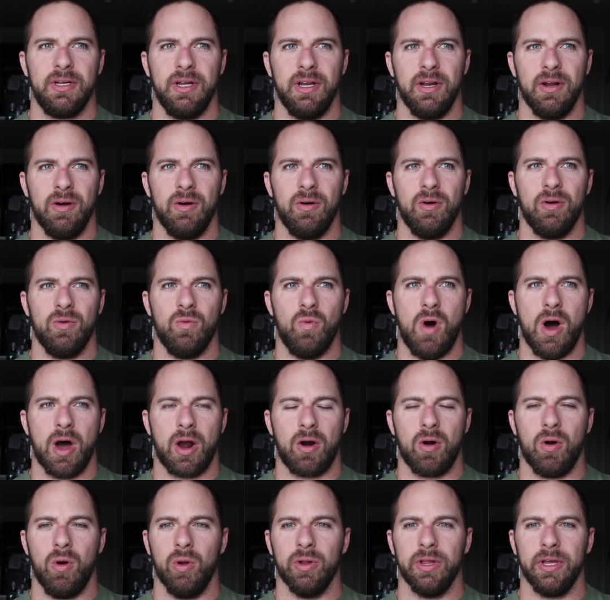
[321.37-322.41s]
you know,
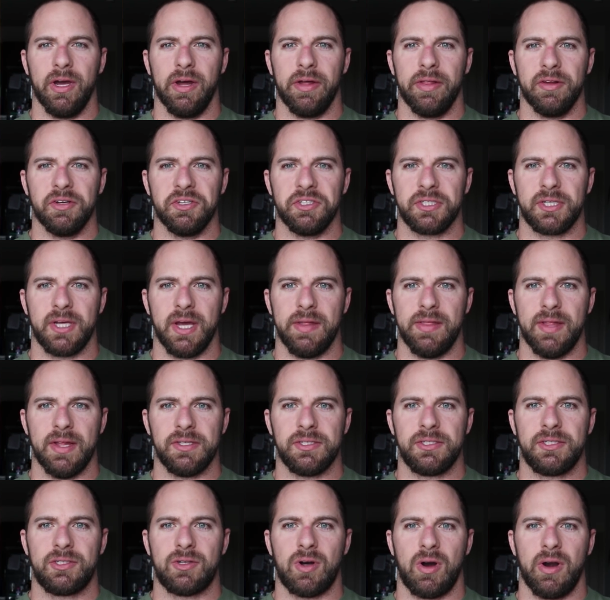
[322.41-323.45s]
water holding on their skin
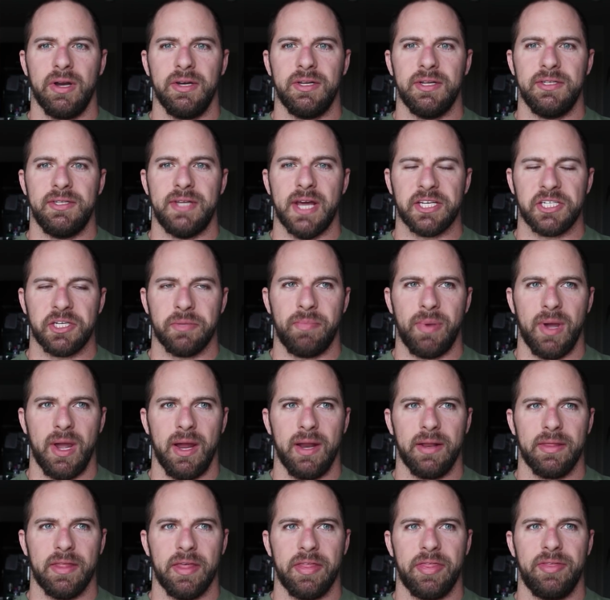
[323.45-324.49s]
that's starting to
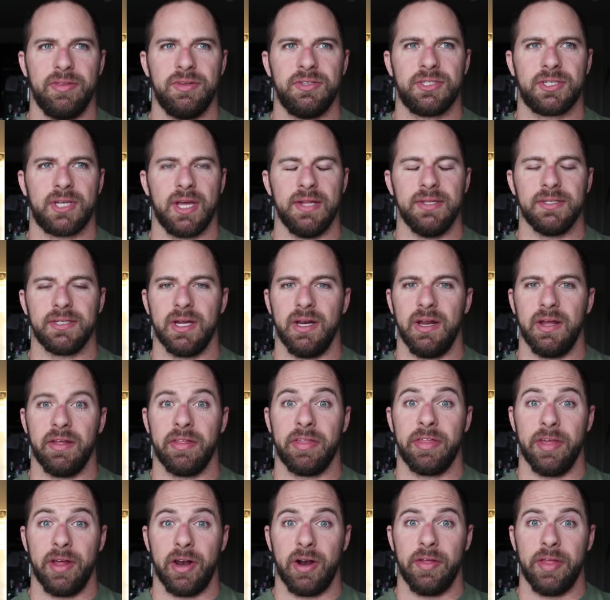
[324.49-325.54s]
dissipate, the skin's getting
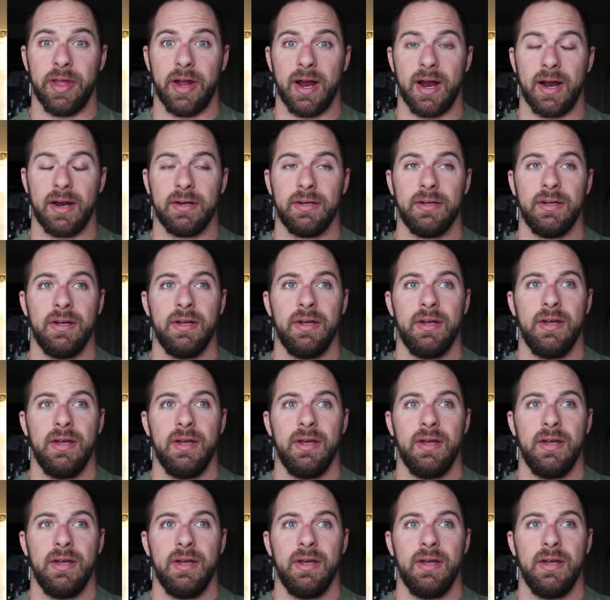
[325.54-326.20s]
thinner there,